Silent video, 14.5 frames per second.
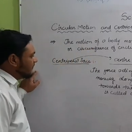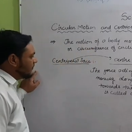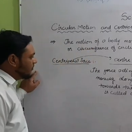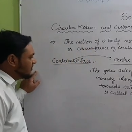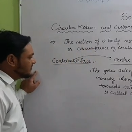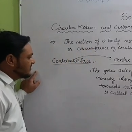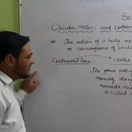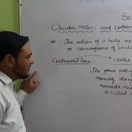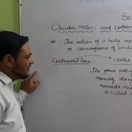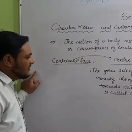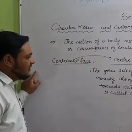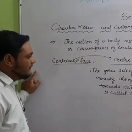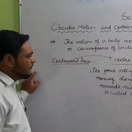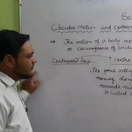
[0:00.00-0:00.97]
force,
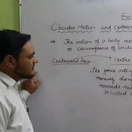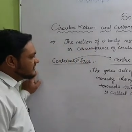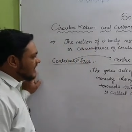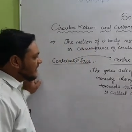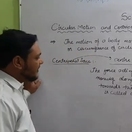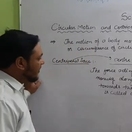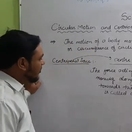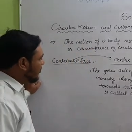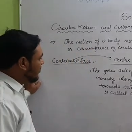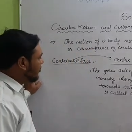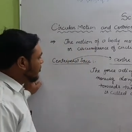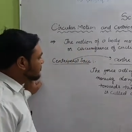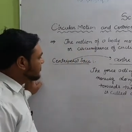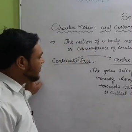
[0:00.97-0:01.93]
the force acting on
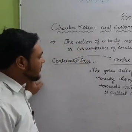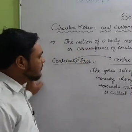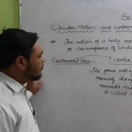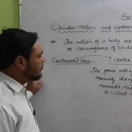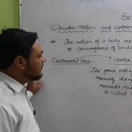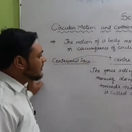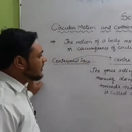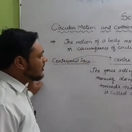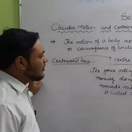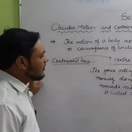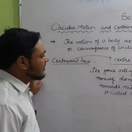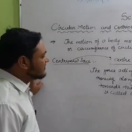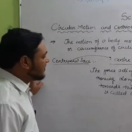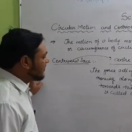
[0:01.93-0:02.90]
an object moving
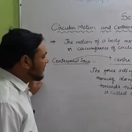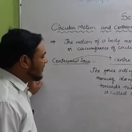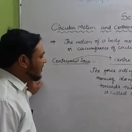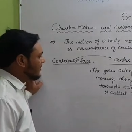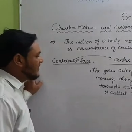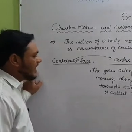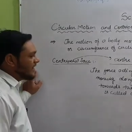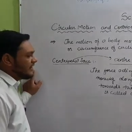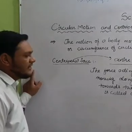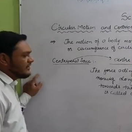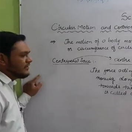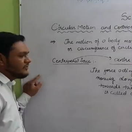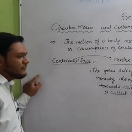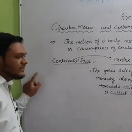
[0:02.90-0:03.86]
along a circle
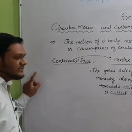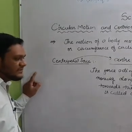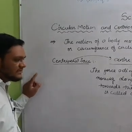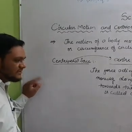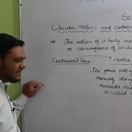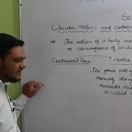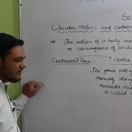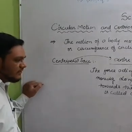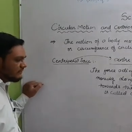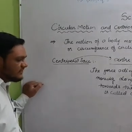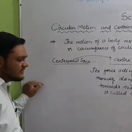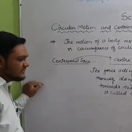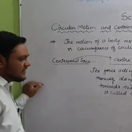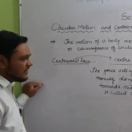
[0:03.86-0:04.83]
directed towards the center
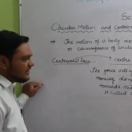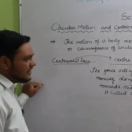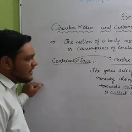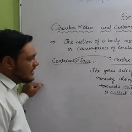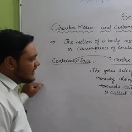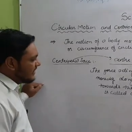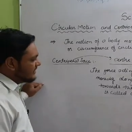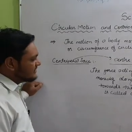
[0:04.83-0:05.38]
of the circle